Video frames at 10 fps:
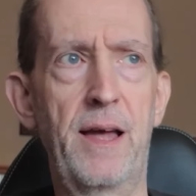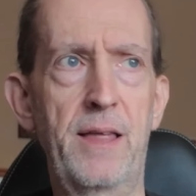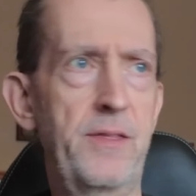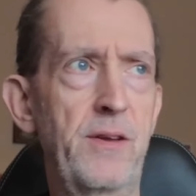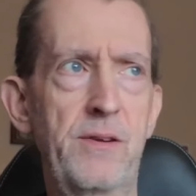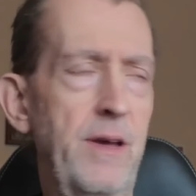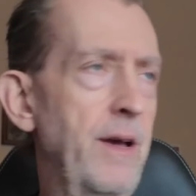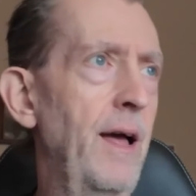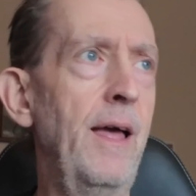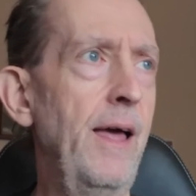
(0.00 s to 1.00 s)
I
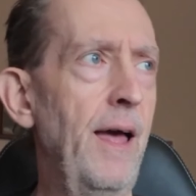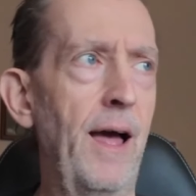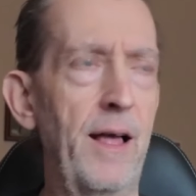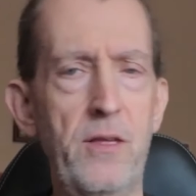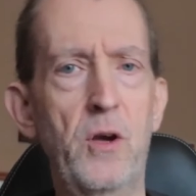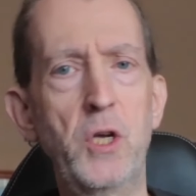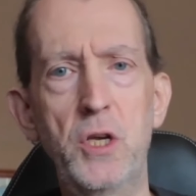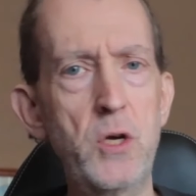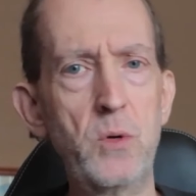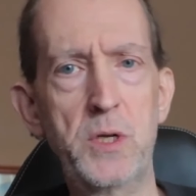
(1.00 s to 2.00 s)
thought, you
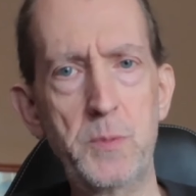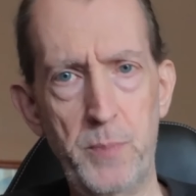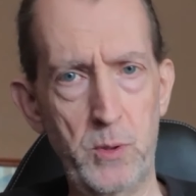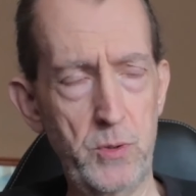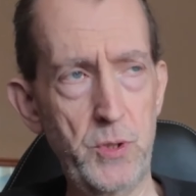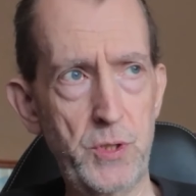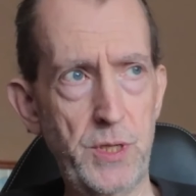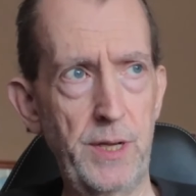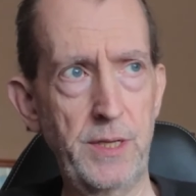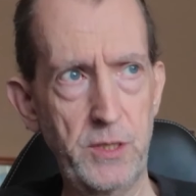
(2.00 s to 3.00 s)
know it's
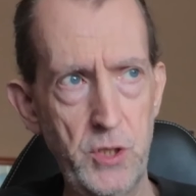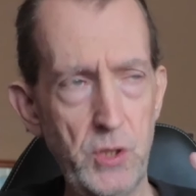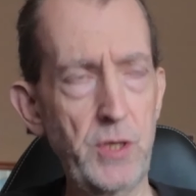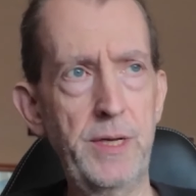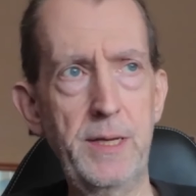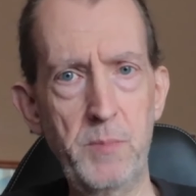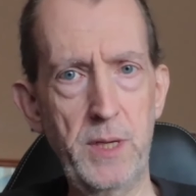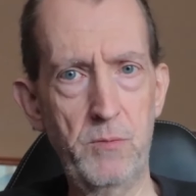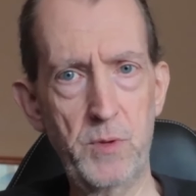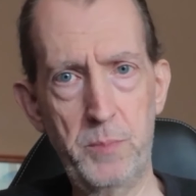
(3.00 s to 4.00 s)
bust. You should have given
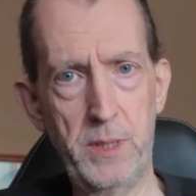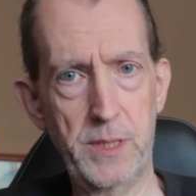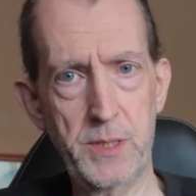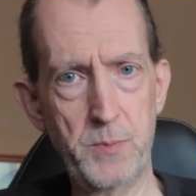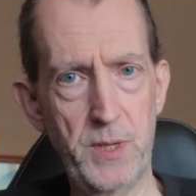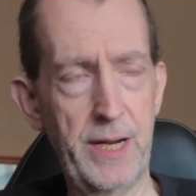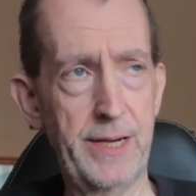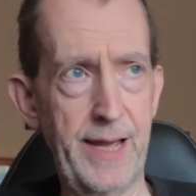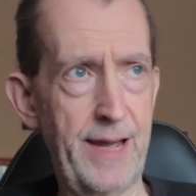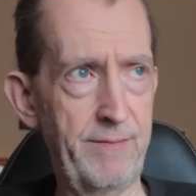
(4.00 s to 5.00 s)
me a replacement and
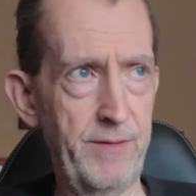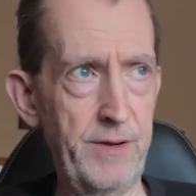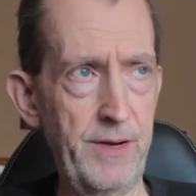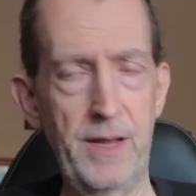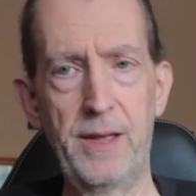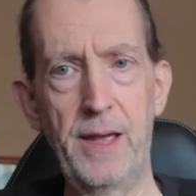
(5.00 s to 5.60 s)
you haven't.